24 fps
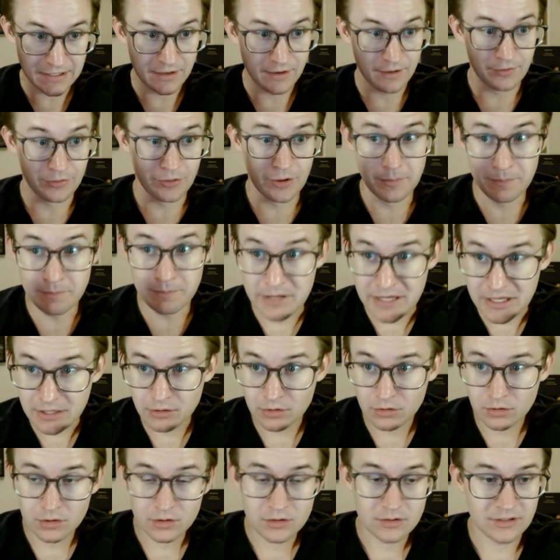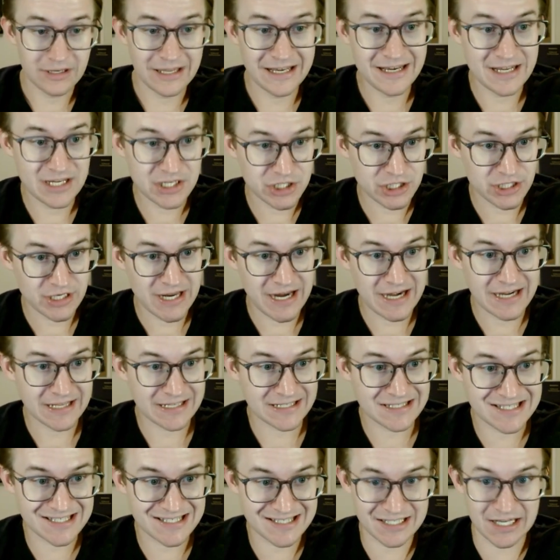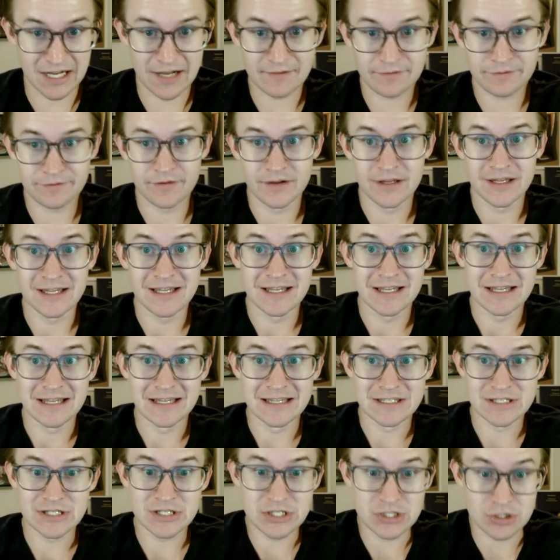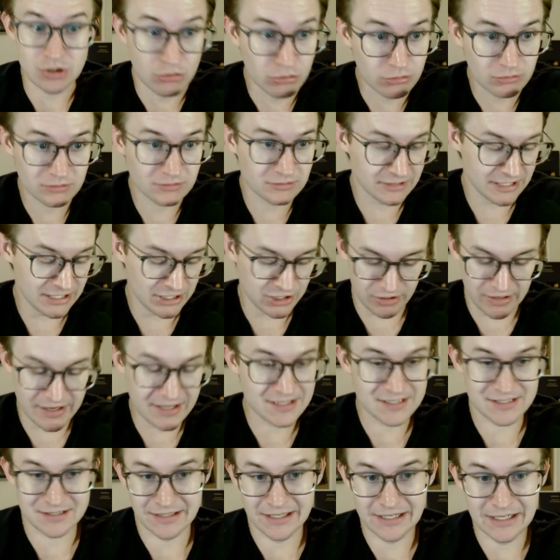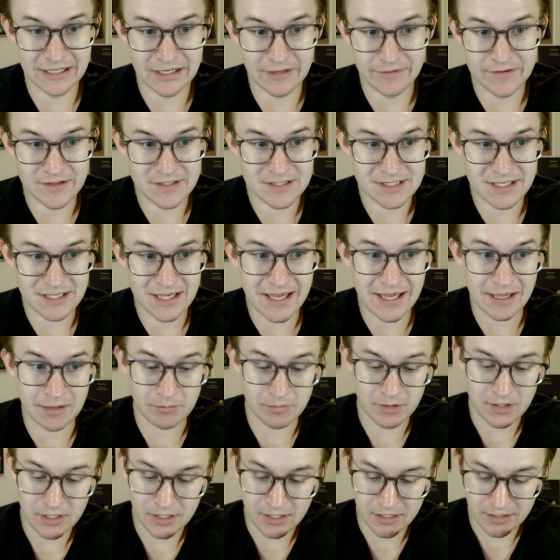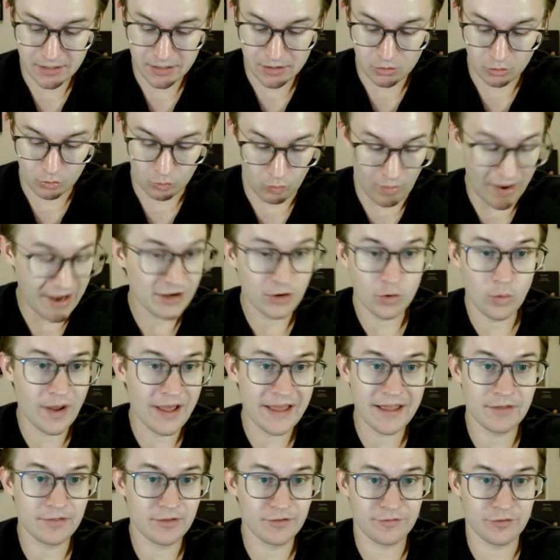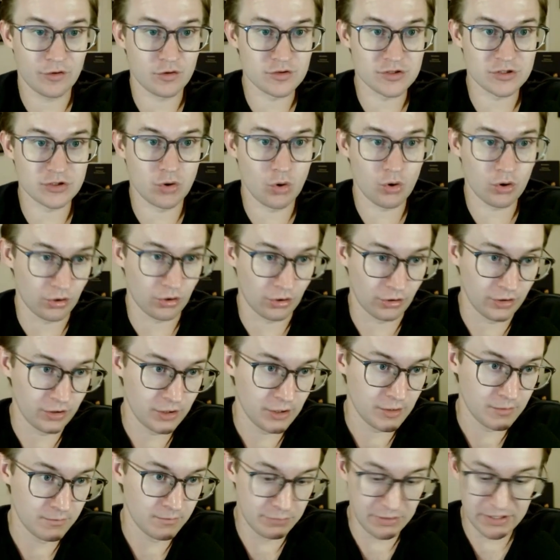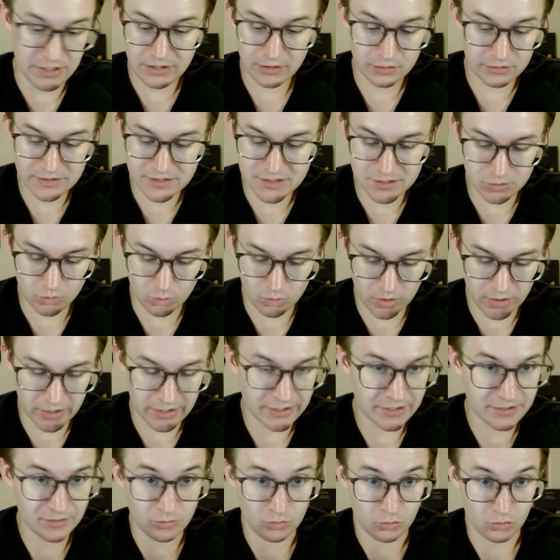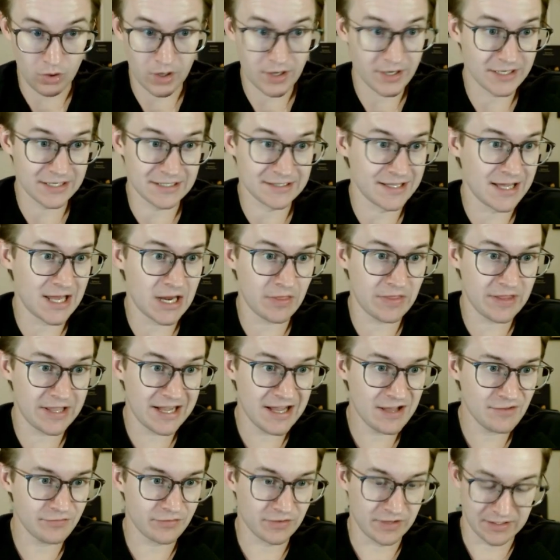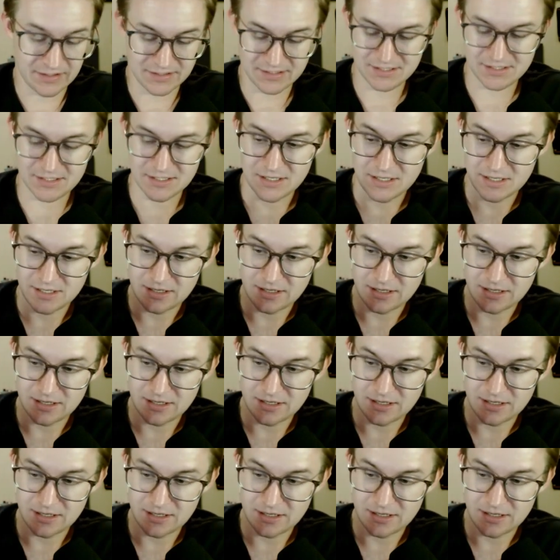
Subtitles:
The Beal initiating stuff certainly translated in this game. Right away in the first quarter, Beal is the one running a lot of the offense.